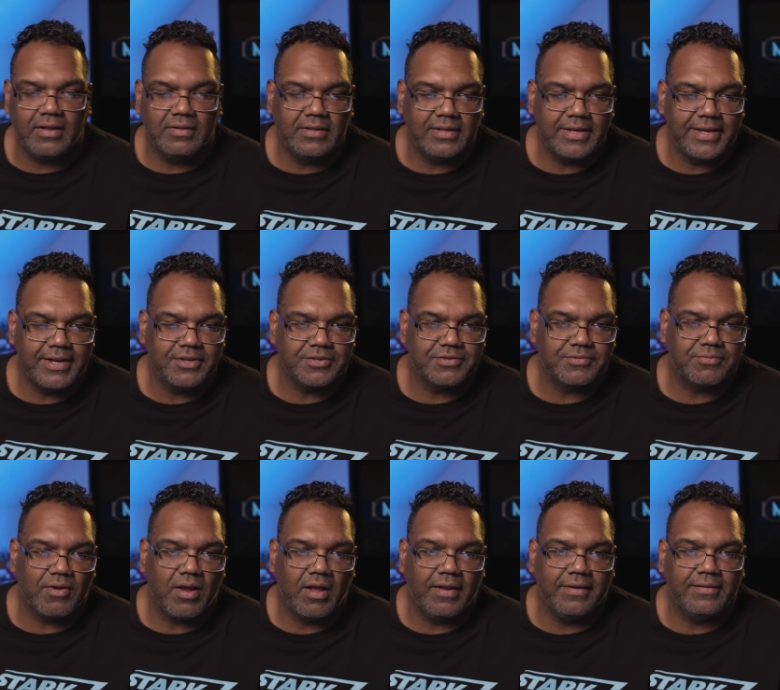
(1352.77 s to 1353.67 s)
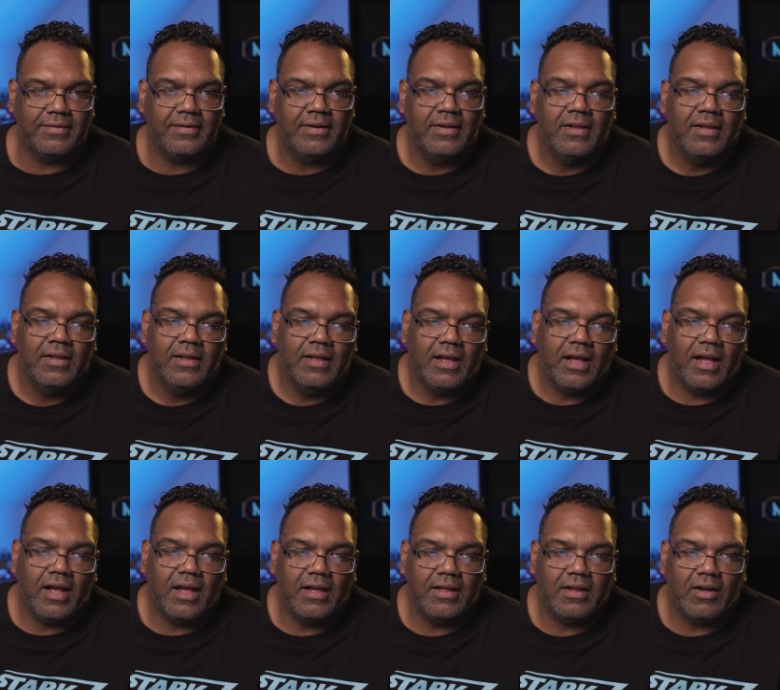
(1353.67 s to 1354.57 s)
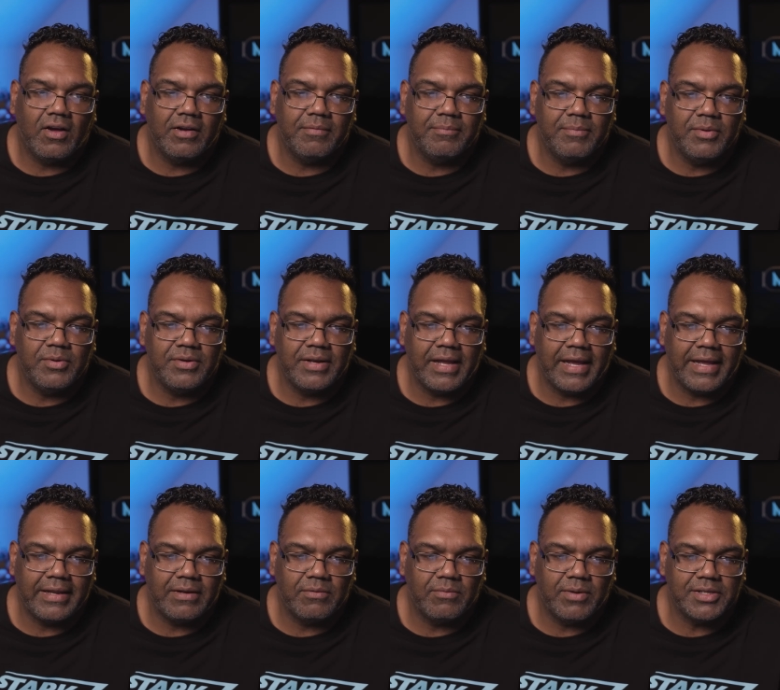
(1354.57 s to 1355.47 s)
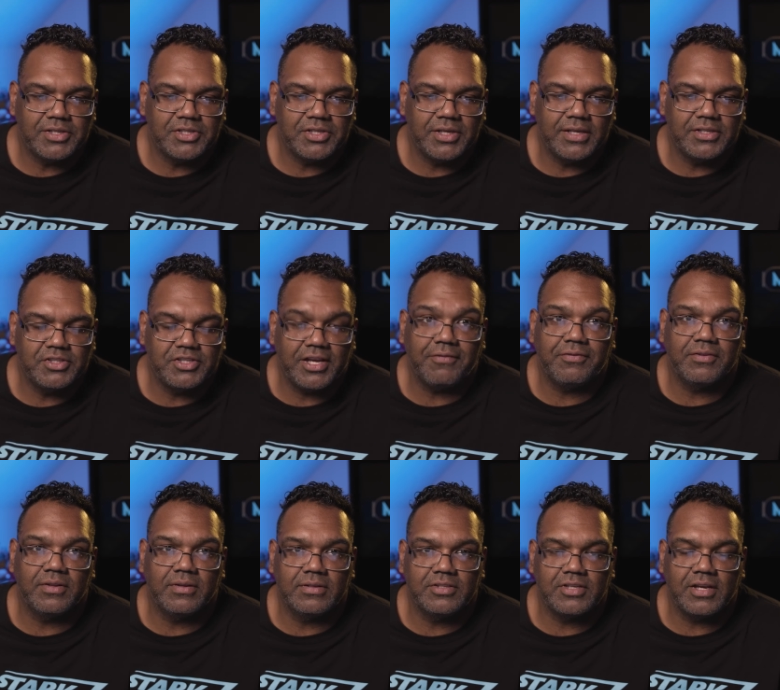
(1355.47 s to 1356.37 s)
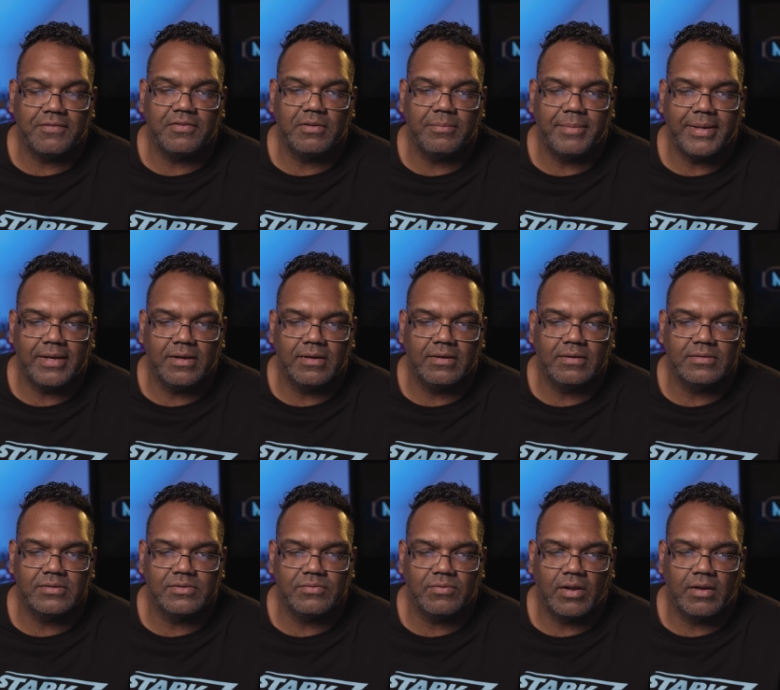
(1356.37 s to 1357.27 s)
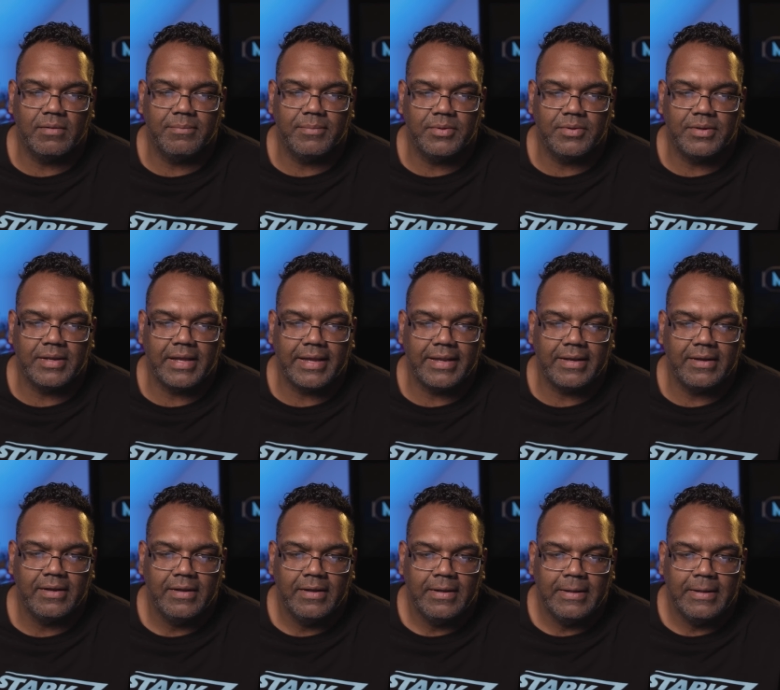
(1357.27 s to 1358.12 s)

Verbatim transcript: Lanier's run on Moon Knight, Jeff Lemire's run on Moon Knight,